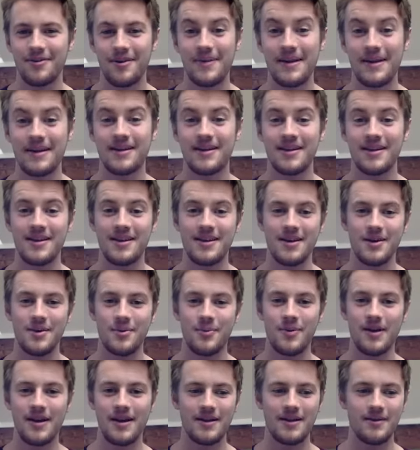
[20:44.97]
I mean,
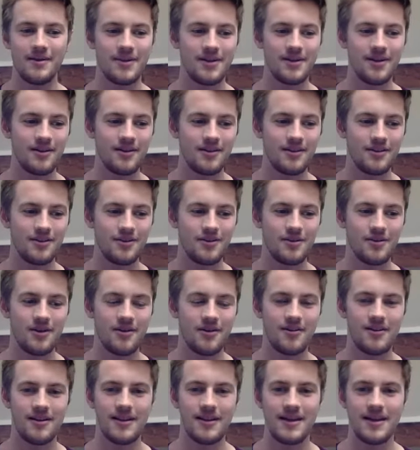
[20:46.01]
we're going through
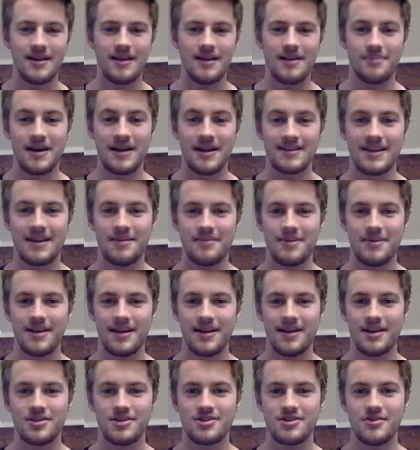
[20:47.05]
currently a pandemic,
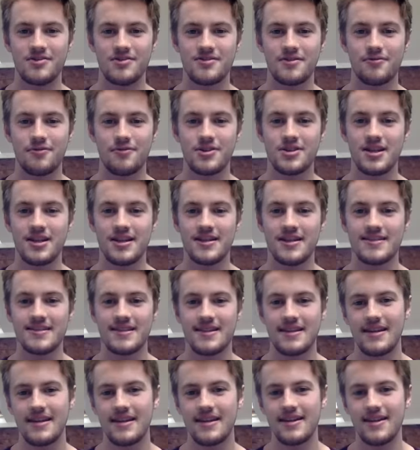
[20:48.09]
and that shows the
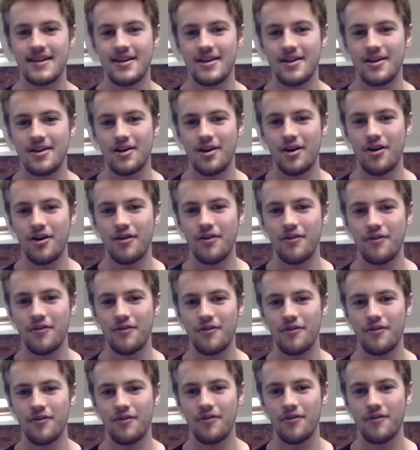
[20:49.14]
fragility of
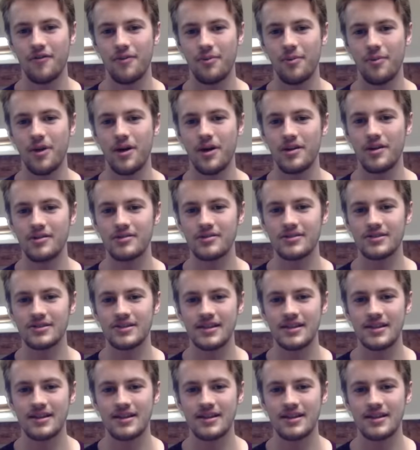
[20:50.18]
the world.